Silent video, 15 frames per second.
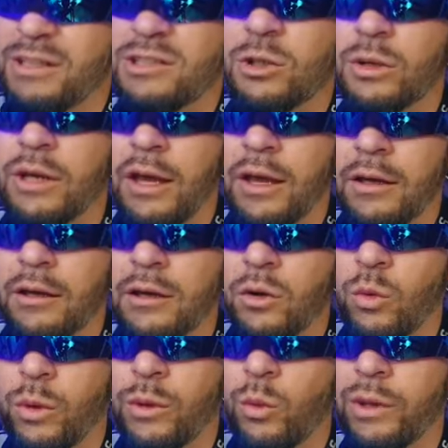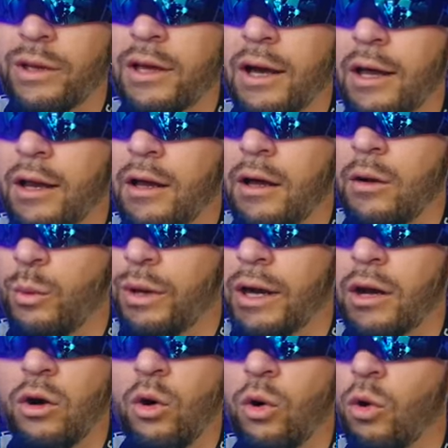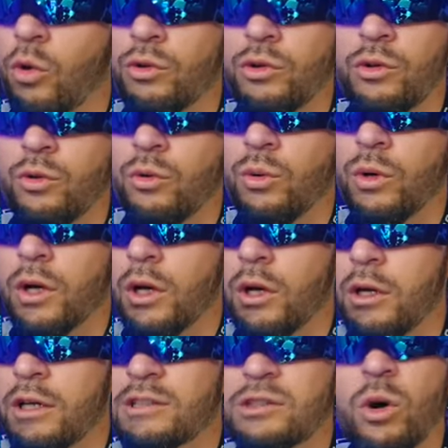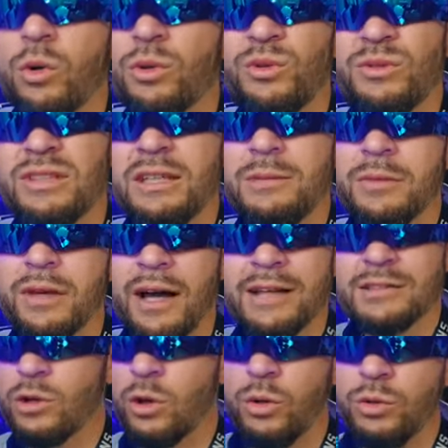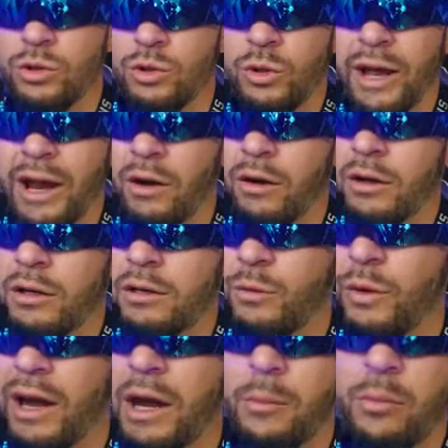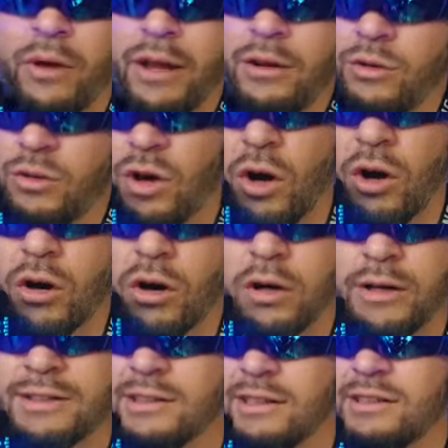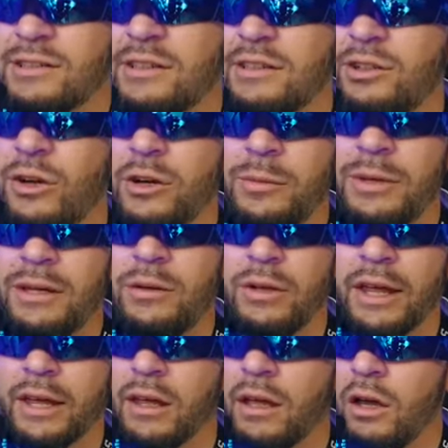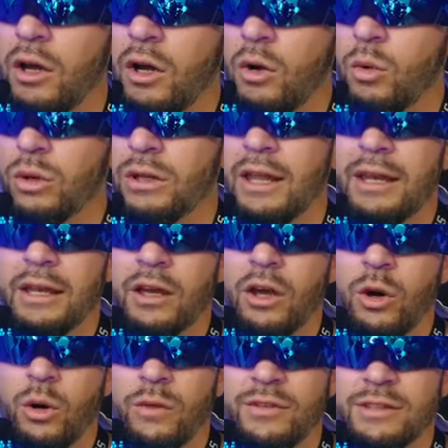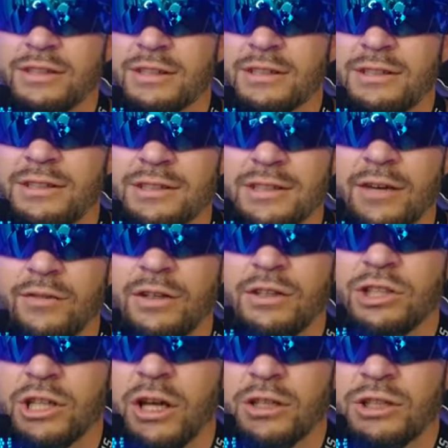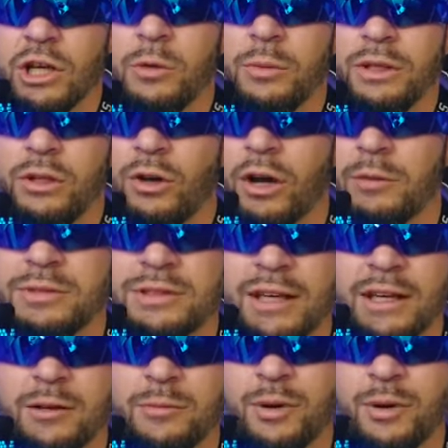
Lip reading: it's okay. We got a whole new, it's a whole new team, guys. It's a whole new era. We got a brand new car. It's you know what I mean? Like, we're letting go of the 67 Shelby. You know what I'm saying?